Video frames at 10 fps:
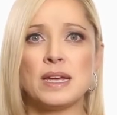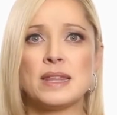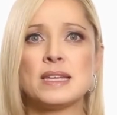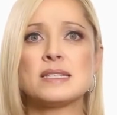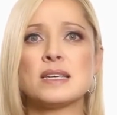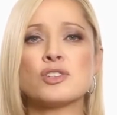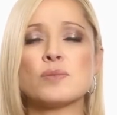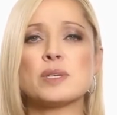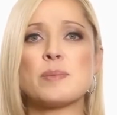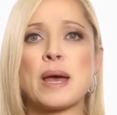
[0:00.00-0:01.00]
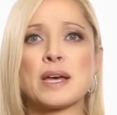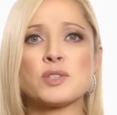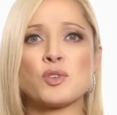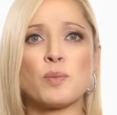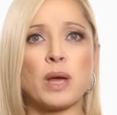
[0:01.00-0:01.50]
This syndrome is passed
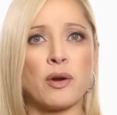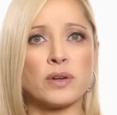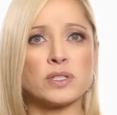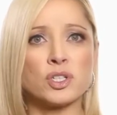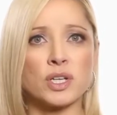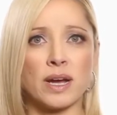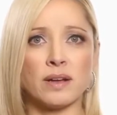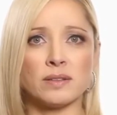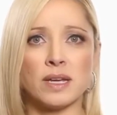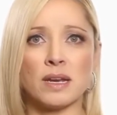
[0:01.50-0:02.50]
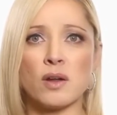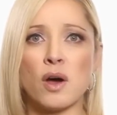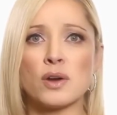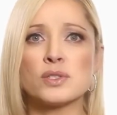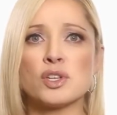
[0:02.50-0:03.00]
from parent to child in an
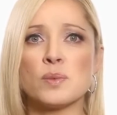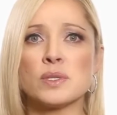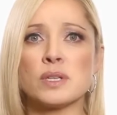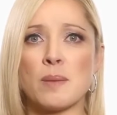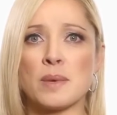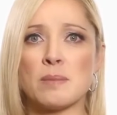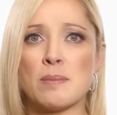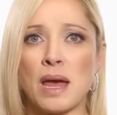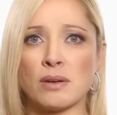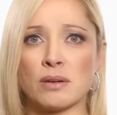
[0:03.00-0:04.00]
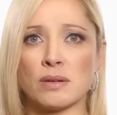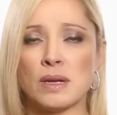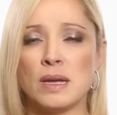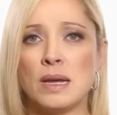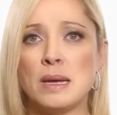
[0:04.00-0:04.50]
autosomal dominant manner,
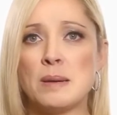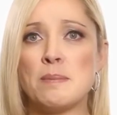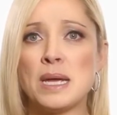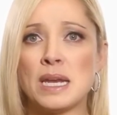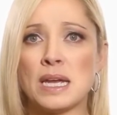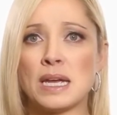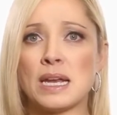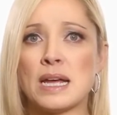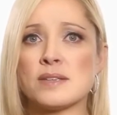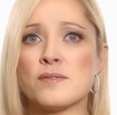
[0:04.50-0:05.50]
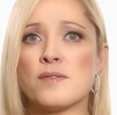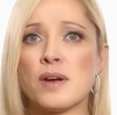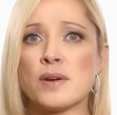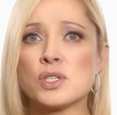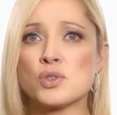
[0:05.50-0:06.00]
meaning it has a
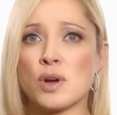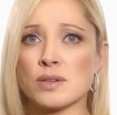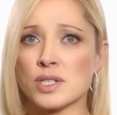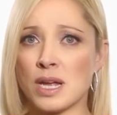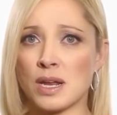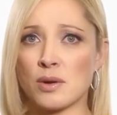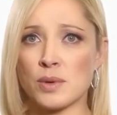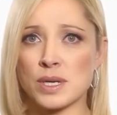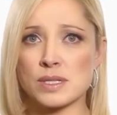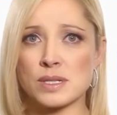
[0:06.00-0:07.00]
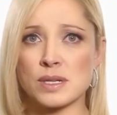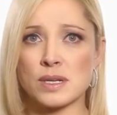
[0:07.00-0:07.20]
very strong genetic risk.